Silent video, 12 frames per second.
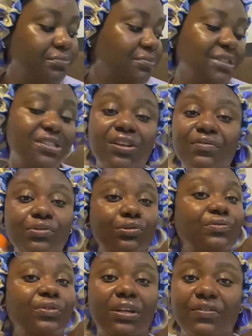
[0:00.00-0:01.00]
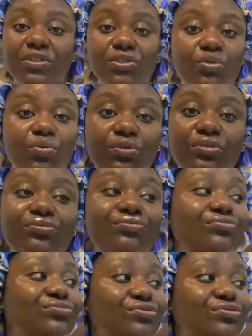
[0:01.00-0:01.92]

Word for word: This is not even good for giving someone.